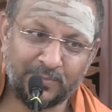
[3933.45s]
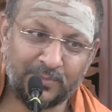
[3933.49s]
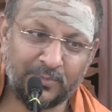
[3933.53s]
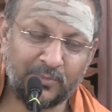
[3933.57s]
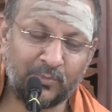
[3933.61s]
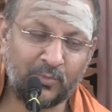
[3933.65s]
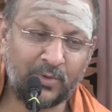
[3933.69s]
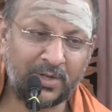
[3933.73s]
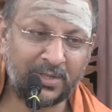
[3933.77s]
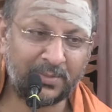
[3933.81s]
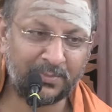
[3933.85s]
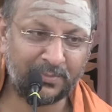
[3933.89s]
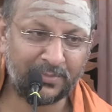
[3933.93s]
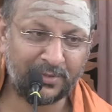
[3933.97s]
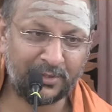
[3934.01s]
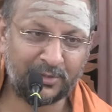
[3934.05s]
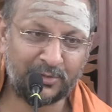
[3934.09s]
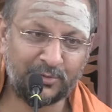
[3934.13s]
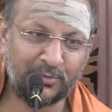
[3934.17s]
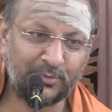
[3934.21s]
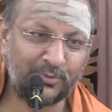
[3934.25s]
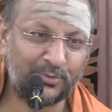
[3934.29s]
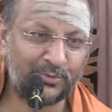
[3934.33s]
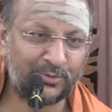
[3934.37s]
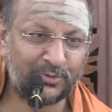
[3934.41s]
one bhikshu
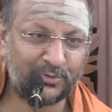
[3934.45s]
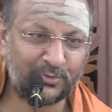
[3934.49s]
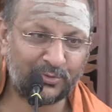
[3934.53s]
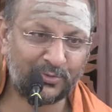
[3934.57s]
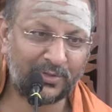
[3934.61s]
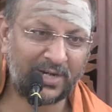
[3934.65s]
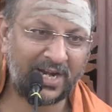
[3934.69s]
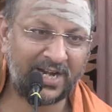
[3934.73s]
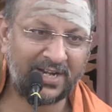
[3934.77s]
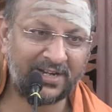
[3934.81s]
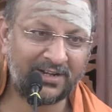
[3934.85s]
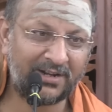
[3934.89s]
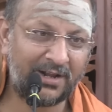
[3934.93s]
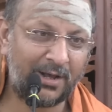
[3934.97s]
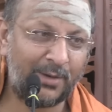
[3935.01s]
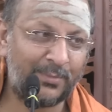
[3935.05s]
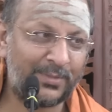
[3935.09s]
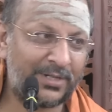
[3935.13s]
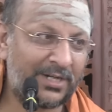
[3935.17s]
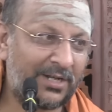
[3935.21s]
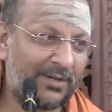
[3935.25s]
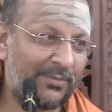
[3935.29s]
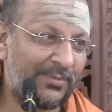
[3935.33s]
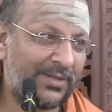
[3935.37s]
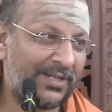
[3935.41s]
used to write
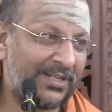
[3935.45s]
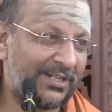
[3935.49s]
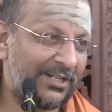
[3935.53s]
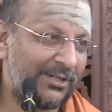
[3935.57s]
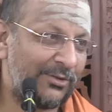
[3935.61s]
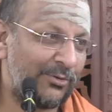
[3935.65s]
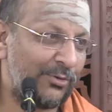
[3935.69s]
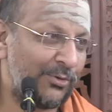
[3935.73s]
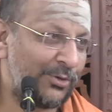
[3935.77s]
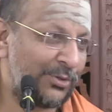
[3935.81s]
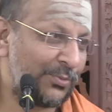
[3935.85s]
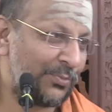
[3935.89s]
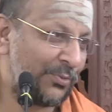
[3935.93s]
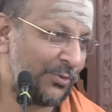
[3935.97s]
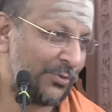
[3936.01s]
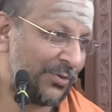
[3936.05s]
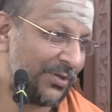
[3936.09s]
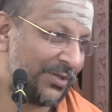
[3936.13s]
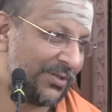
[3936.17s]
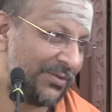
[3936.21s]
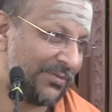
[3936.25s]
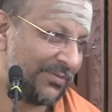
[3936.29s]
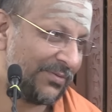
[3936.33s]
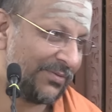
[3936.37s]
Ramanama in a notebook,